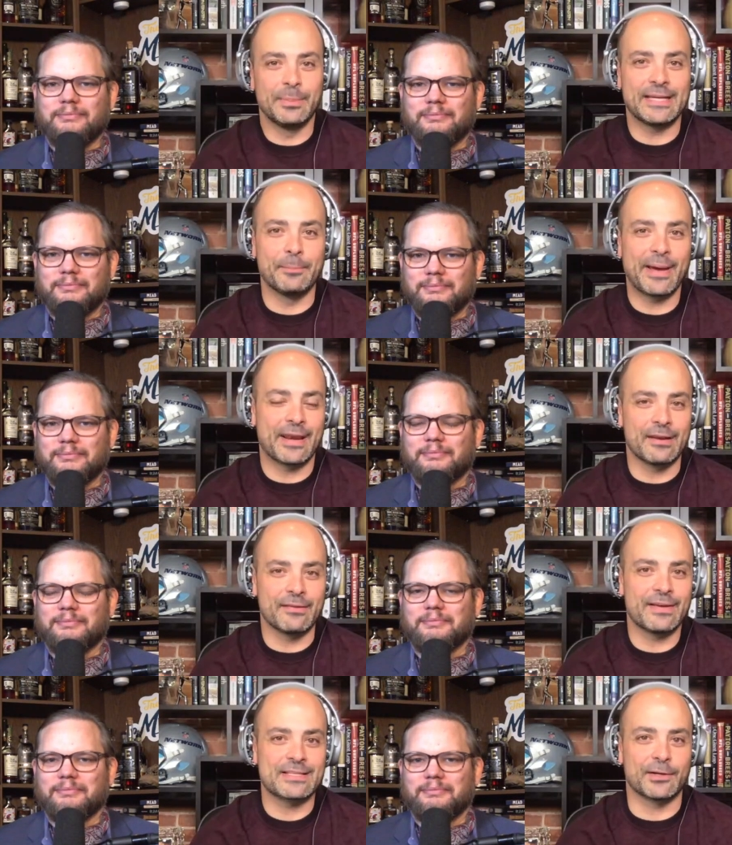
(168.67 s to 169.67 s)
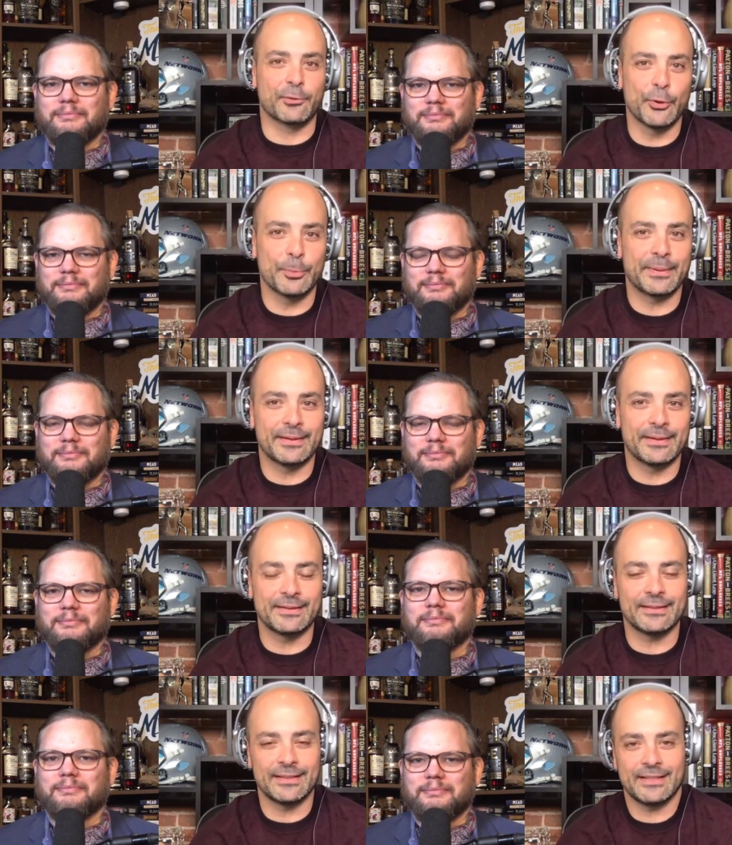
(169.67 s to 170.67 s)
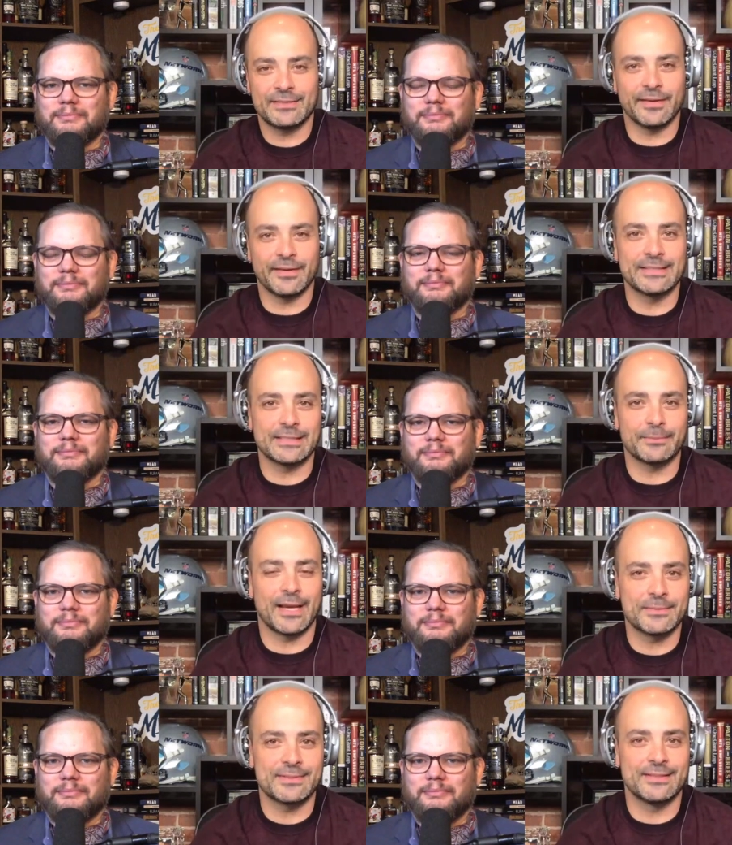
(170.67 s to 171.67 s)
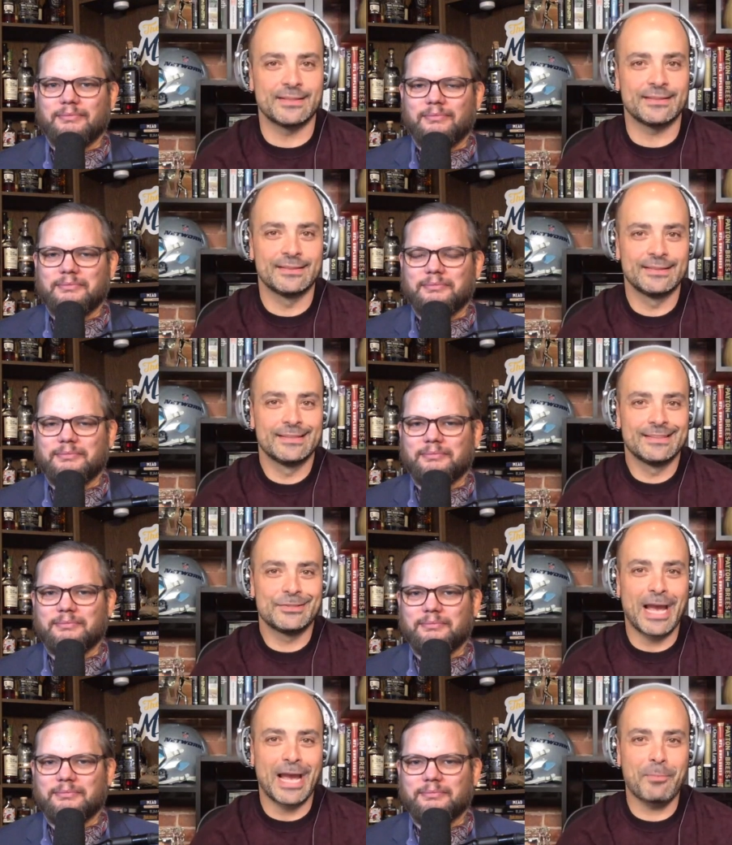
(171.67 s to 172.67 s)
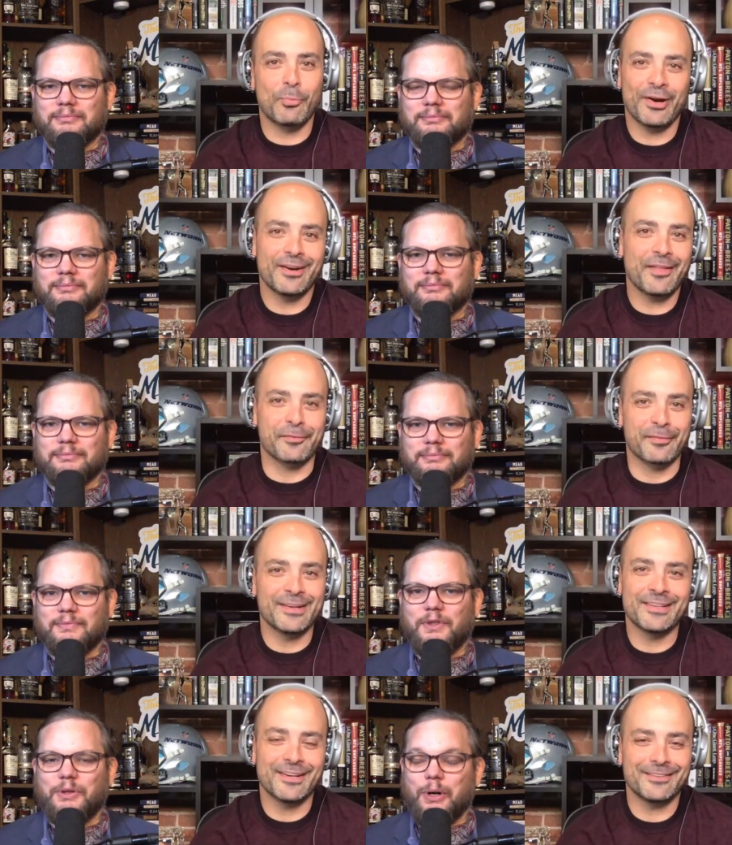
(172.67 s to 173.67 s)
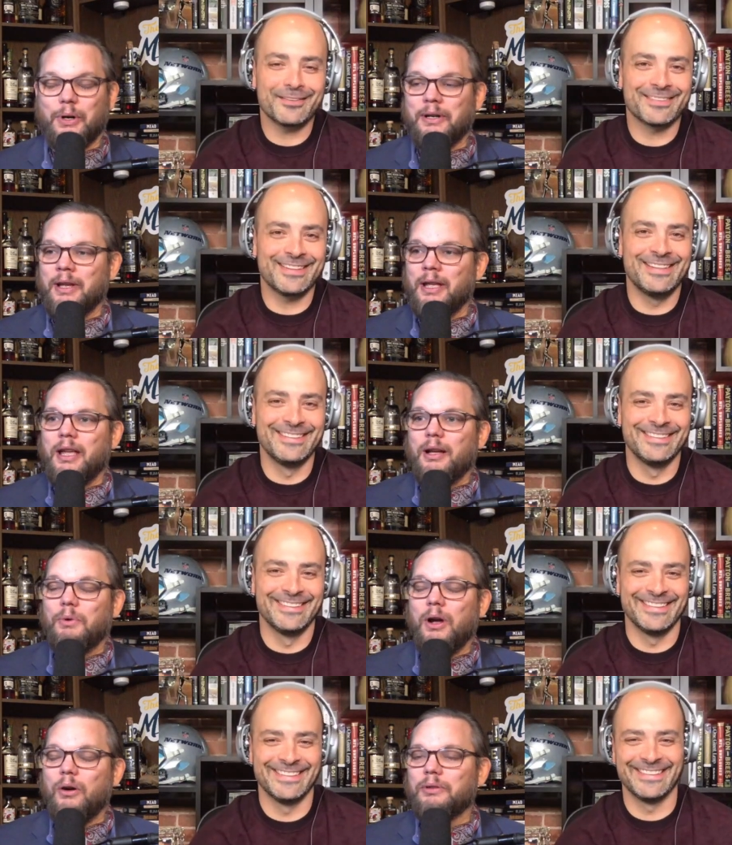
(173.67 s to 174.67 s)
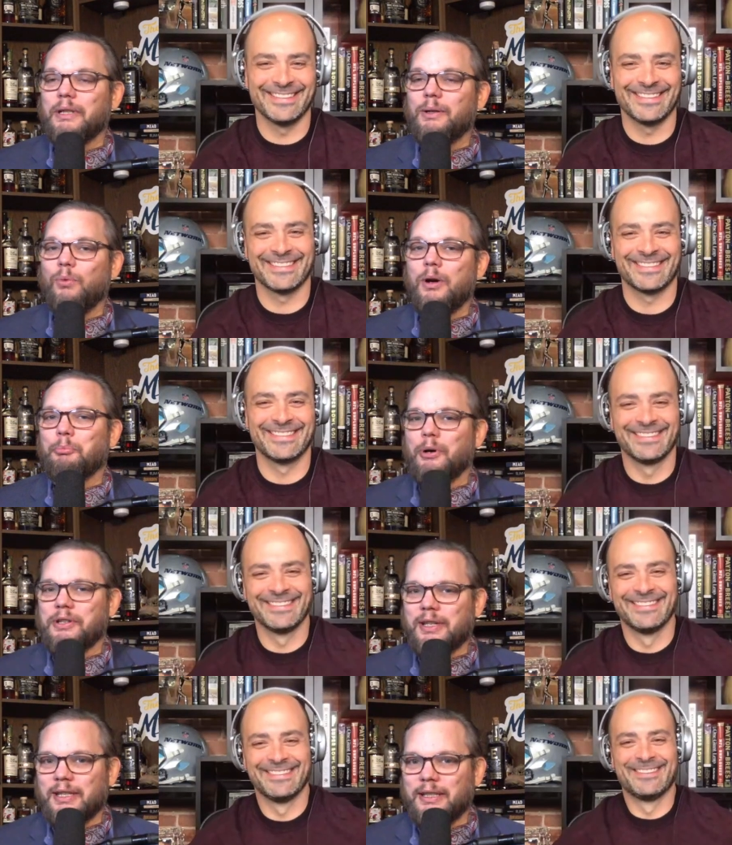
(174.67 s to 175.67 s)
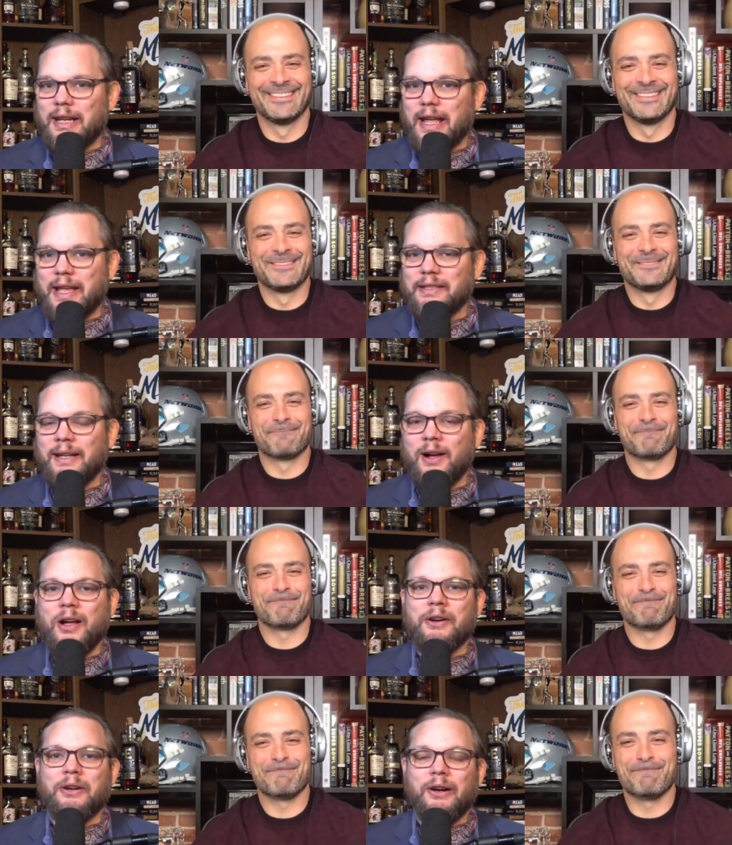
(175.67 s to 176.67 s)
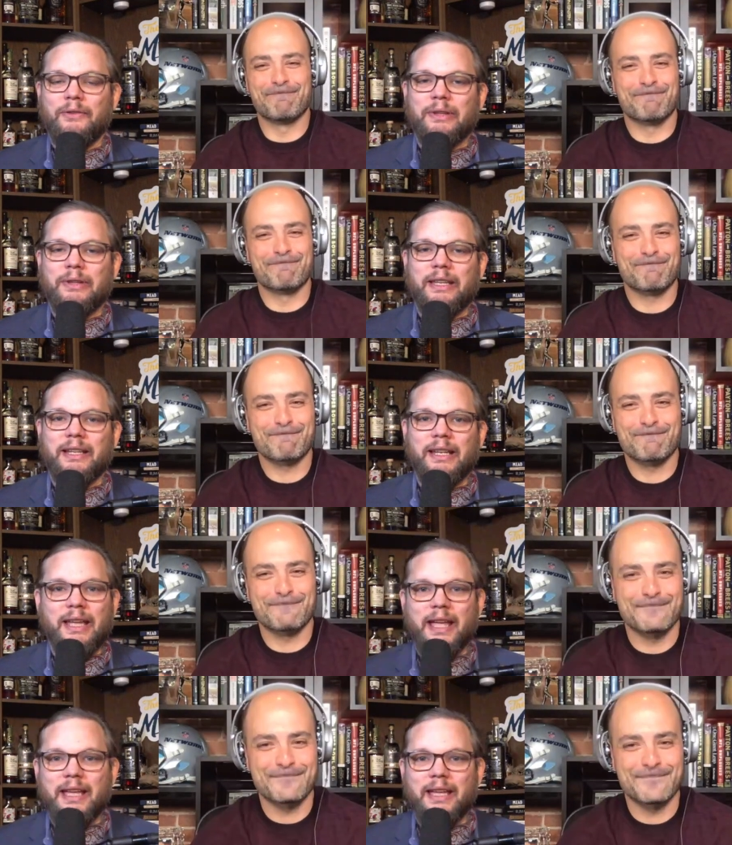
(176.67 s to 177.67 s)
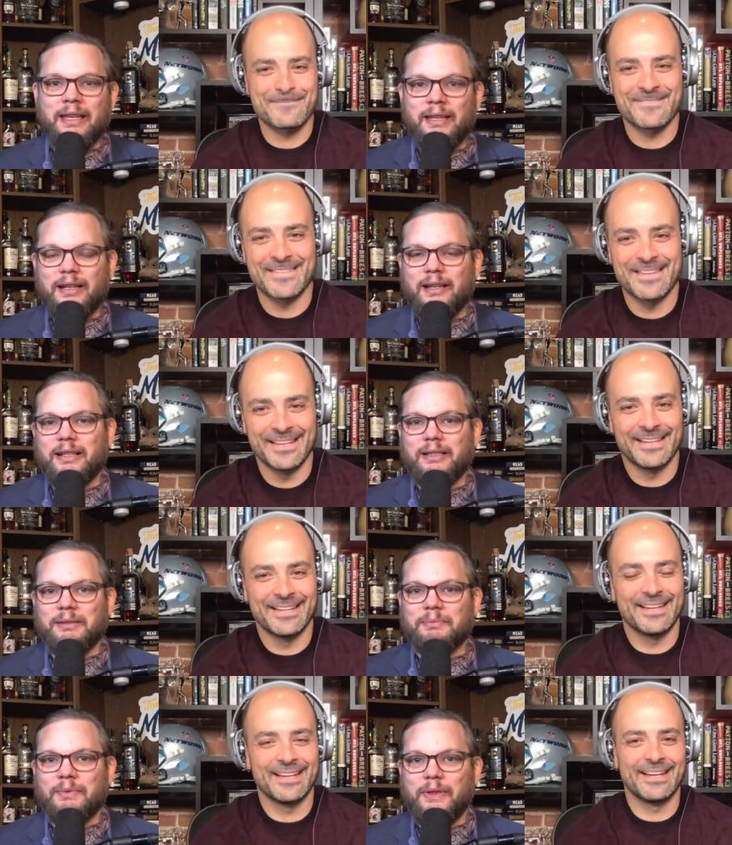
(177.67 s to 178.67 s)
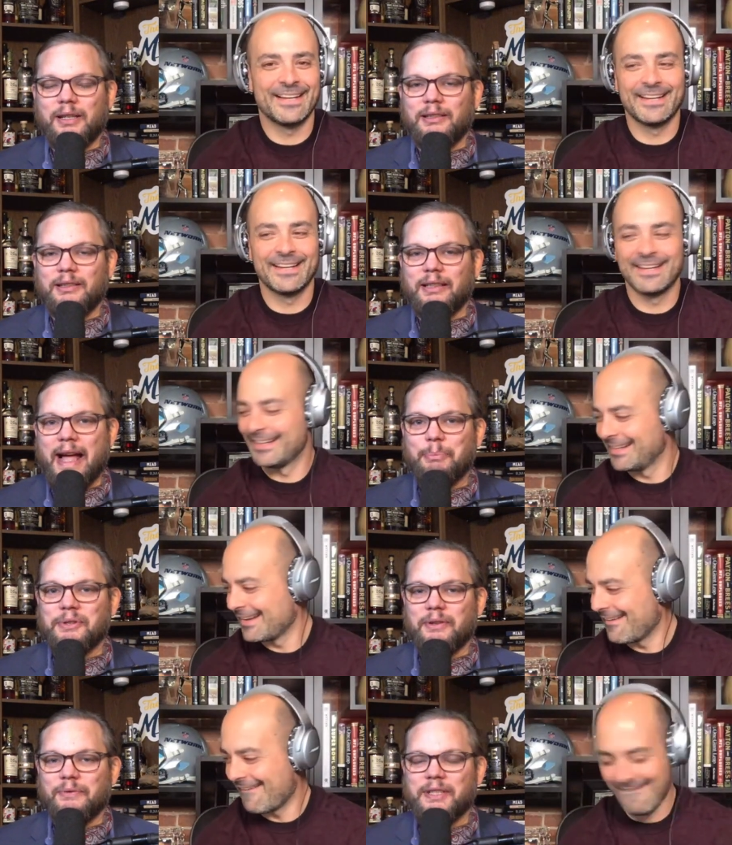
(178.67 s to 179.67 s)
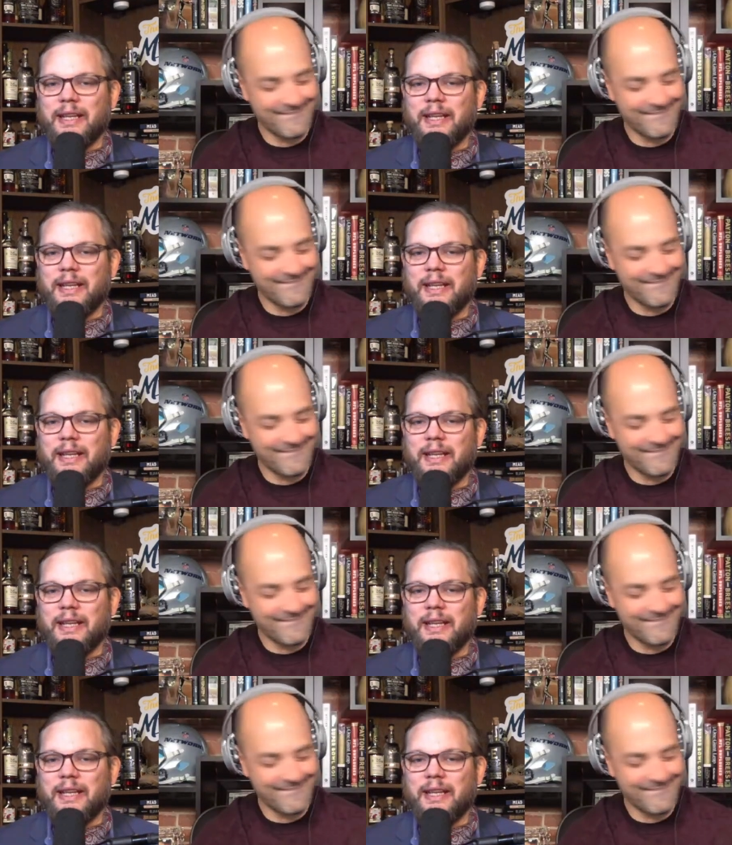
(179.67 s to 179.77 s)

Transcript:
Speaker 1: be competitive as a group, and it's fun sometimes to jab one another. Fred, you know? sure.
Speaker 2: Well, only one person has the honor of getting a uh, the collapse of a